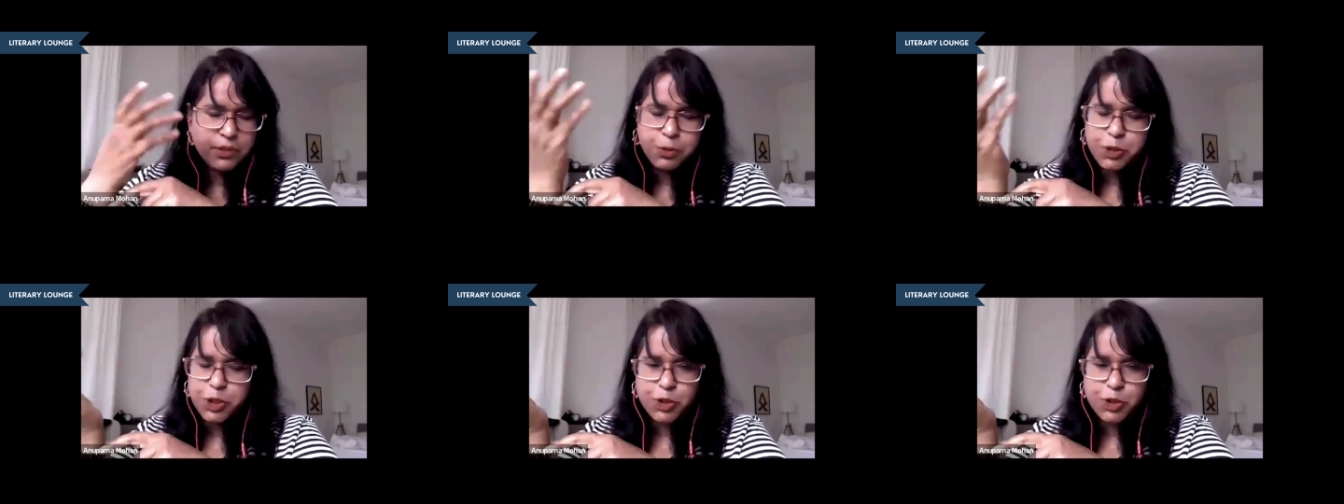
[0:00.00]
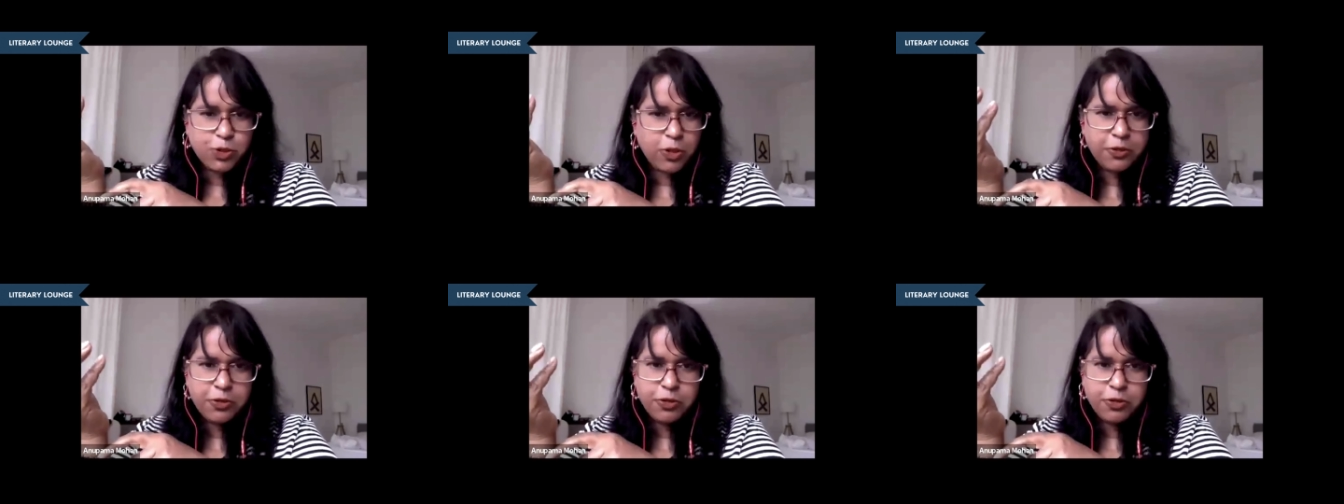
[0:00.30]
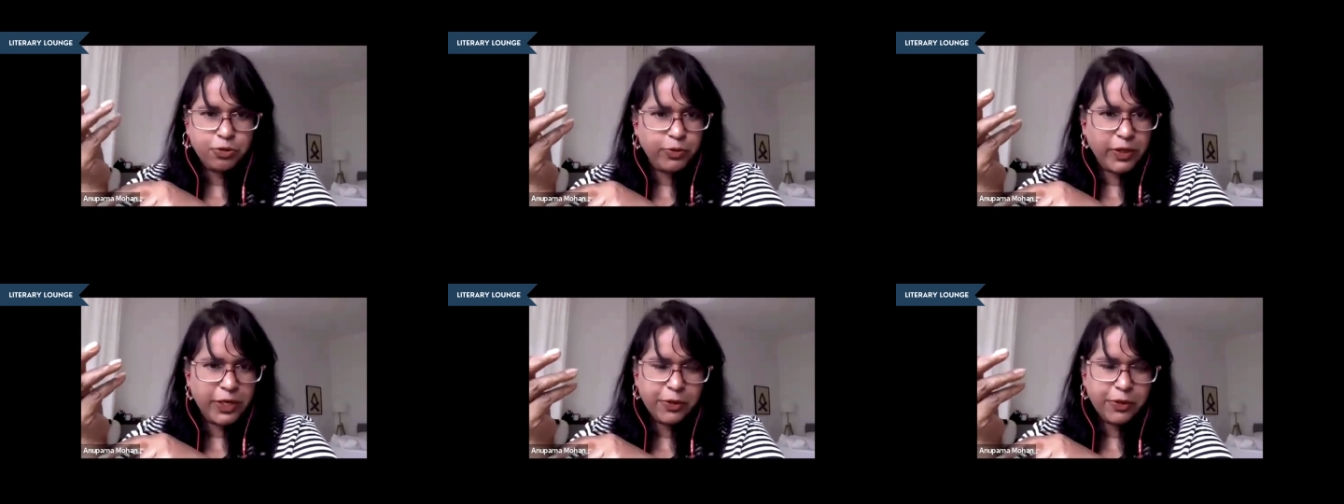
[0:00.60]
which is not
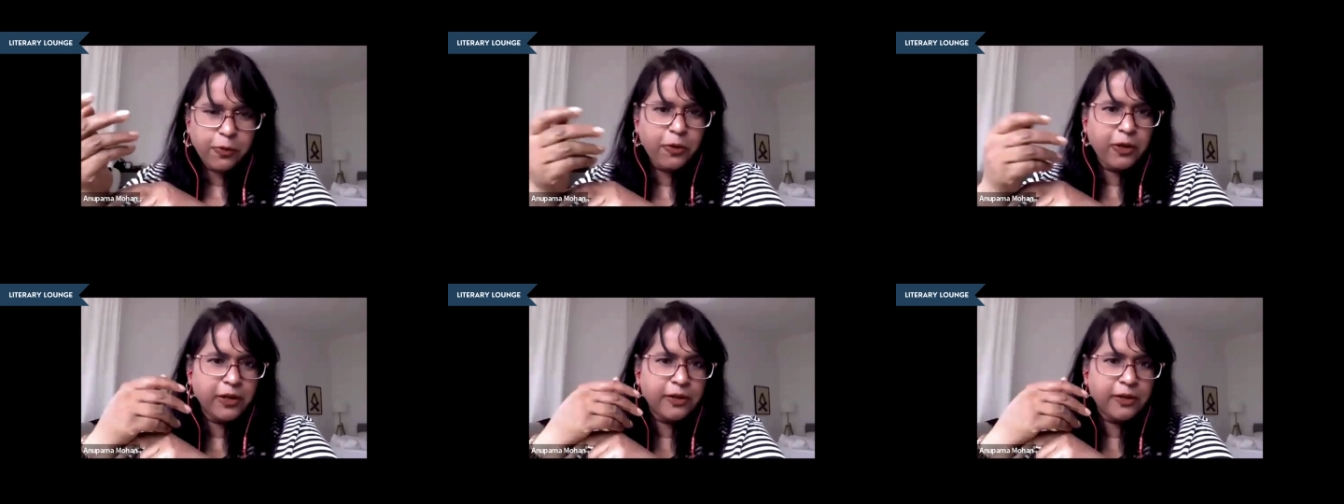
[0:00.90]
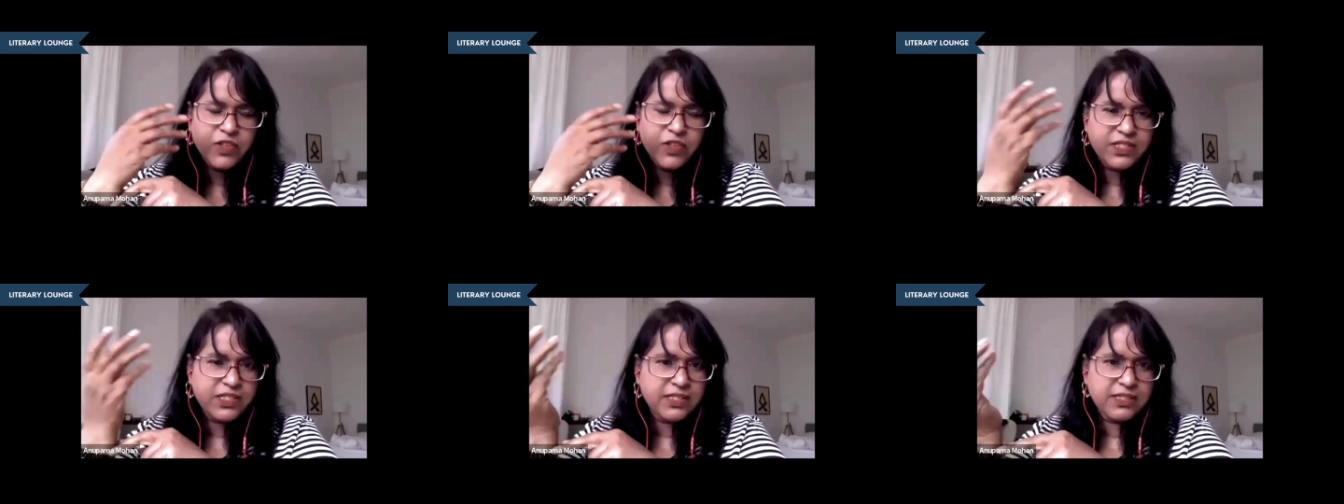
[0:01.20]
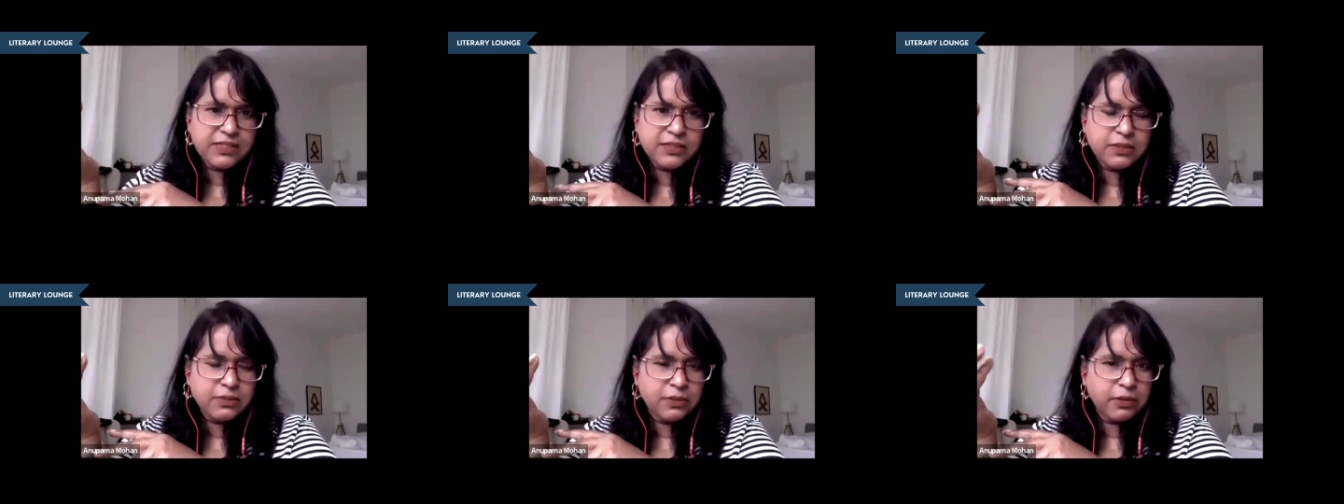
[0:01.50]
true at all. This
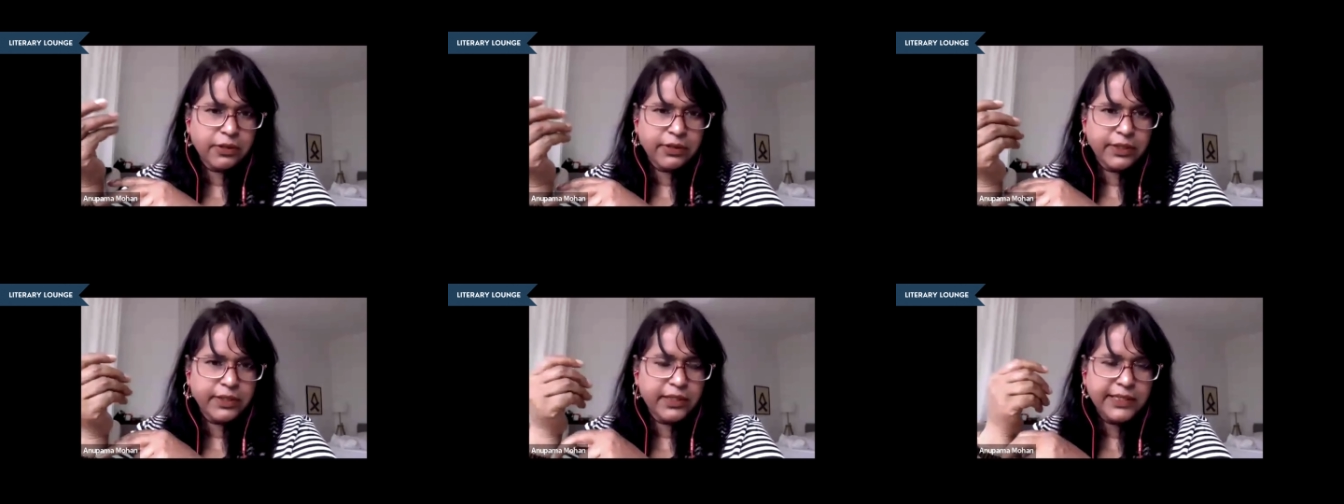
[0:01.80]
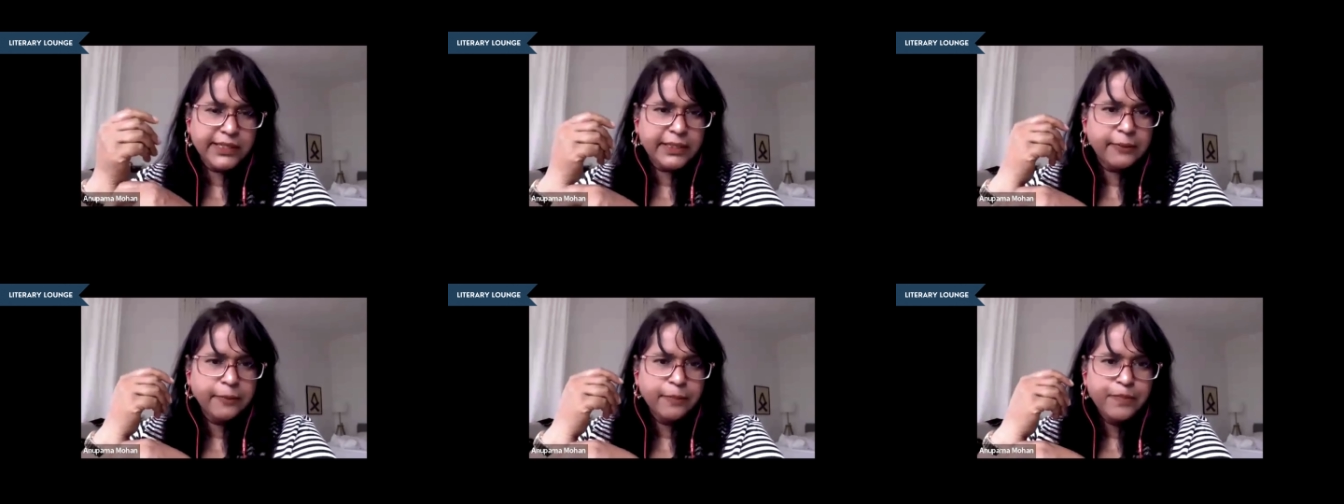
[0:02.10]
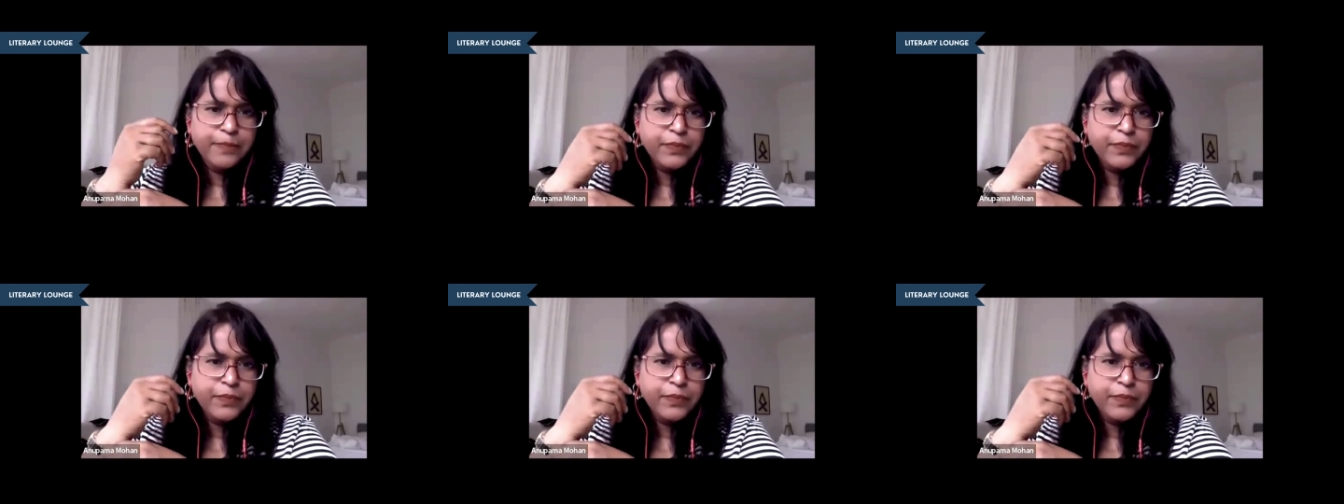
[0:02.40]
is really,